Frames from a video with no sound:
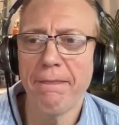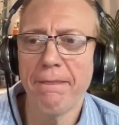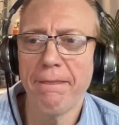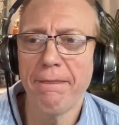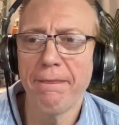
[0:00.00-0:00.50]

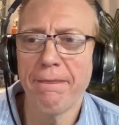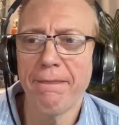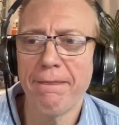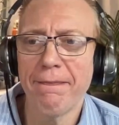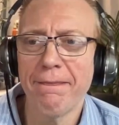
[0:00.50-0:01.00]

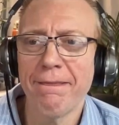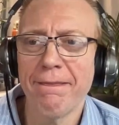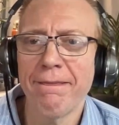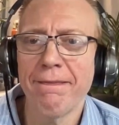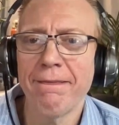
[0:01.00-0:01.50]

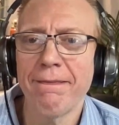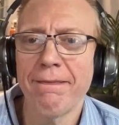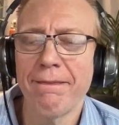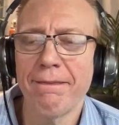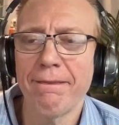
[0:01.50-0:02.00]

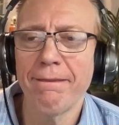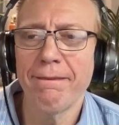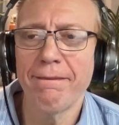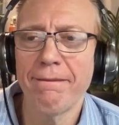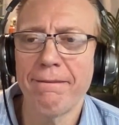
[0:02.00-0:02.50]

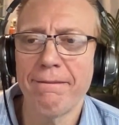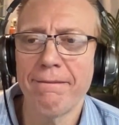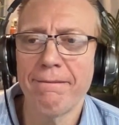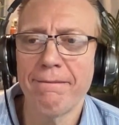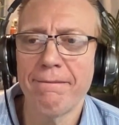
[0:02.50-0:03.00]

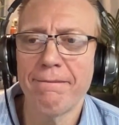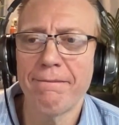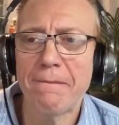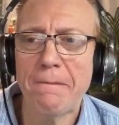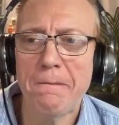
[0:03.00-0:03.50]

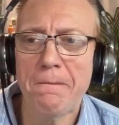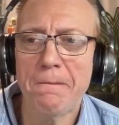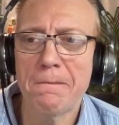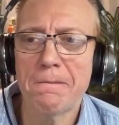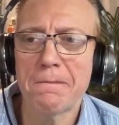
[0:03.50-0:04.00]

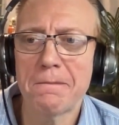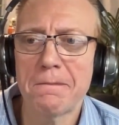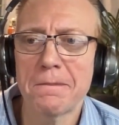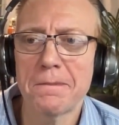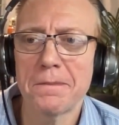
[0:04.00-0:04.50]

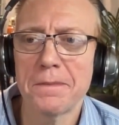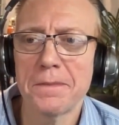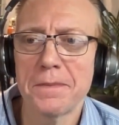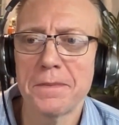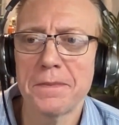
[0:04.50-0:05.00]

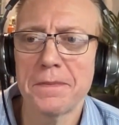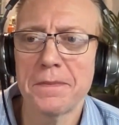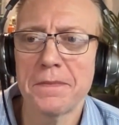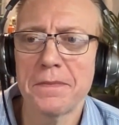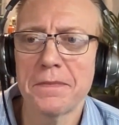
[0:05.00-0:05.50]

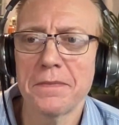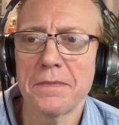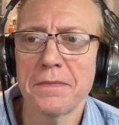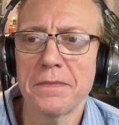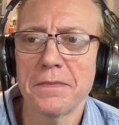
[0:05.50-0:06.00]

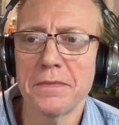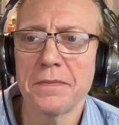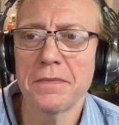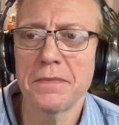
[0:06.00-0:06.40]
[no speech]